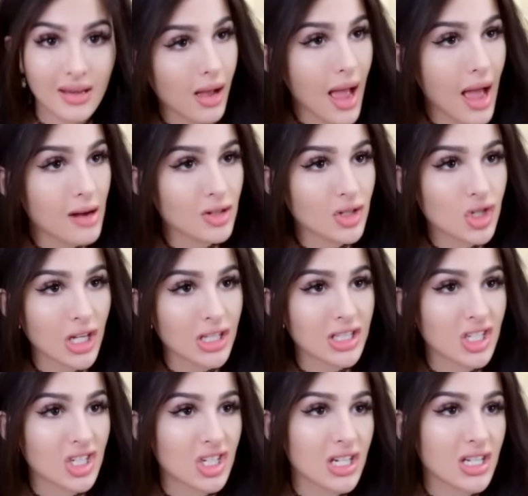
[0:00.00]
I don't trust
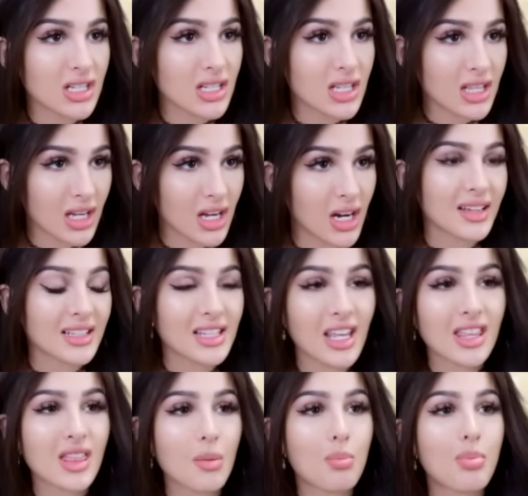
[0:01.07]
the cheese either. It's
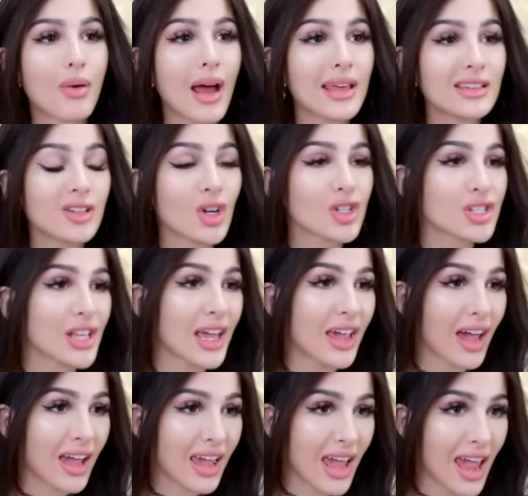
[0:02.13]
like the bread looks like
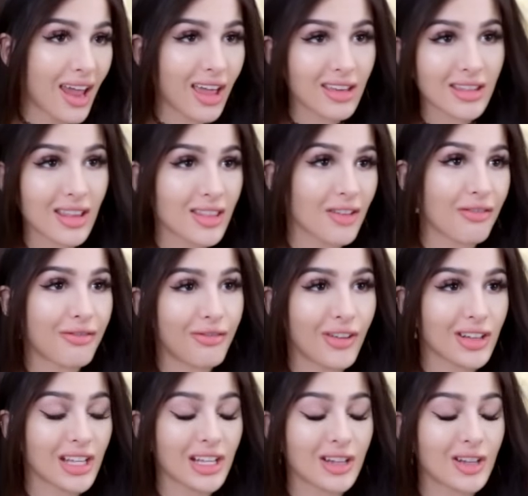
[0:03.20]
a cake and then the
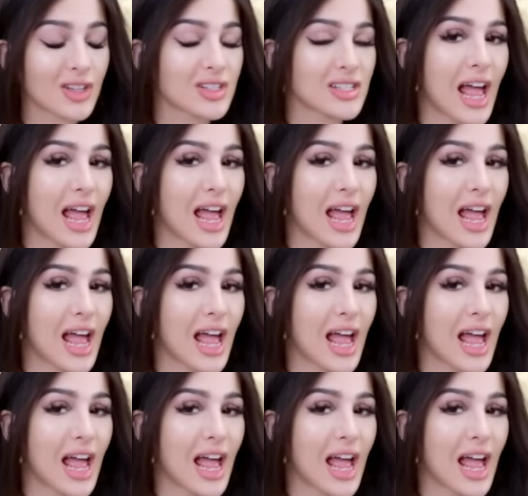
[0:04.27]
filling looks